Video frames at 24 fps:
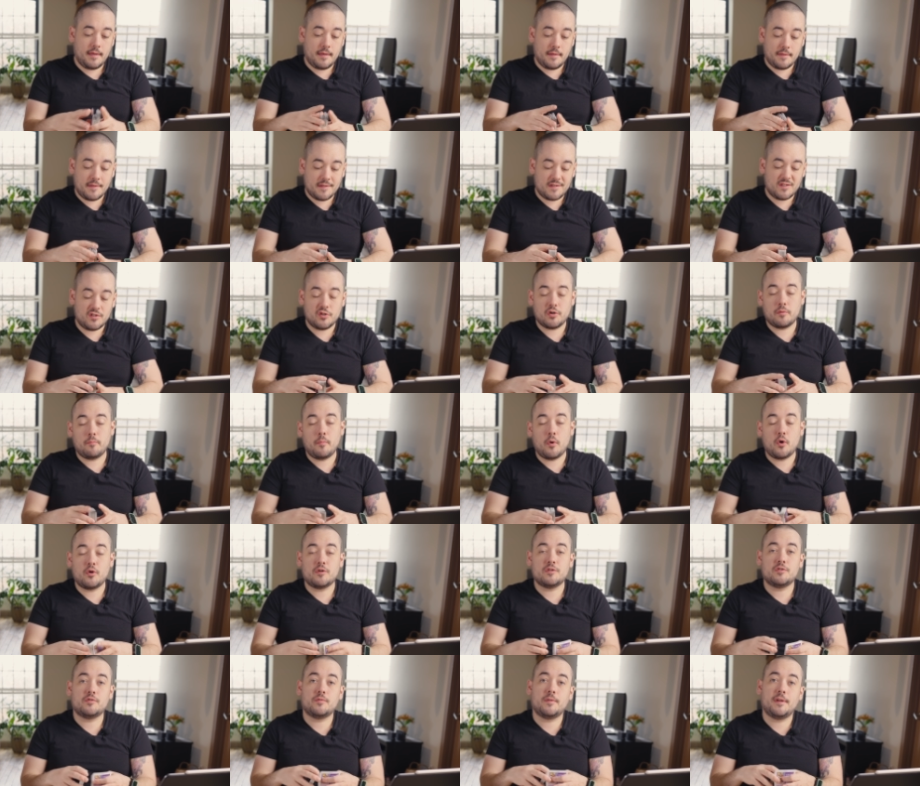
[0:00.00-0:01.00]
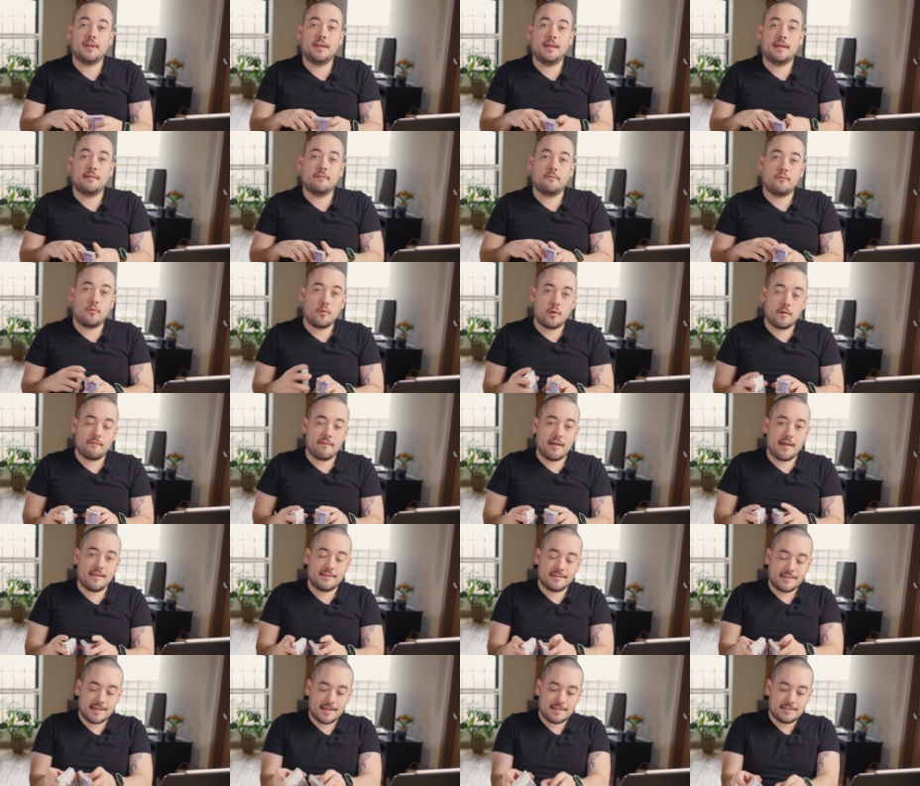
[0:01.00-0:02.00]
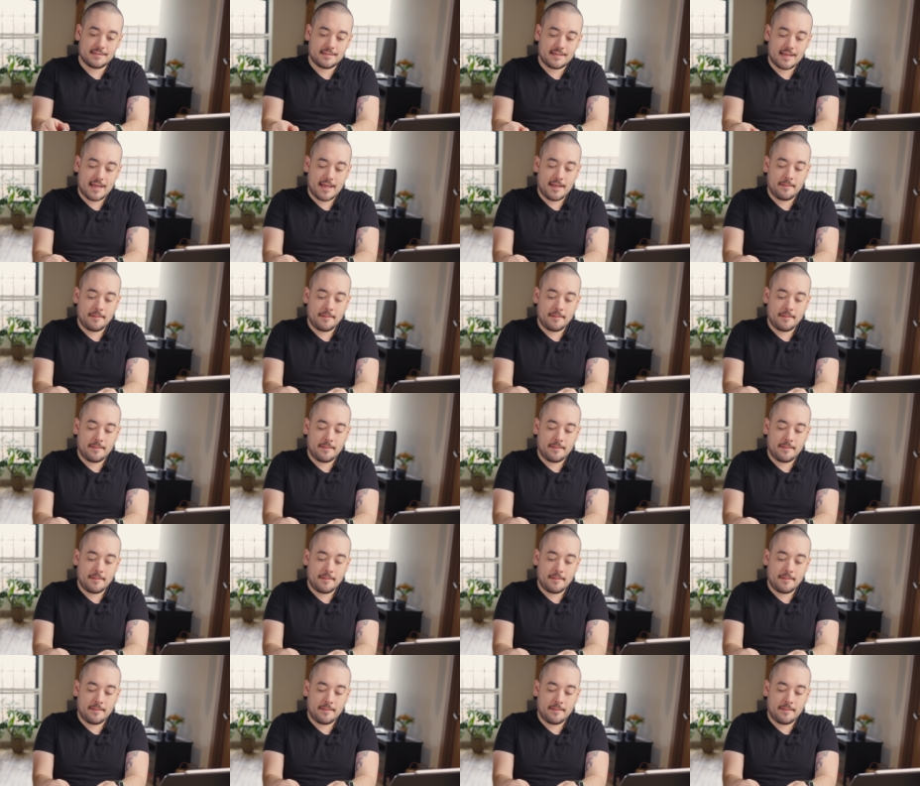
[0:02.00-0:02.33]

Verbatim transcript: this is your bonus reading for Valentine's Day.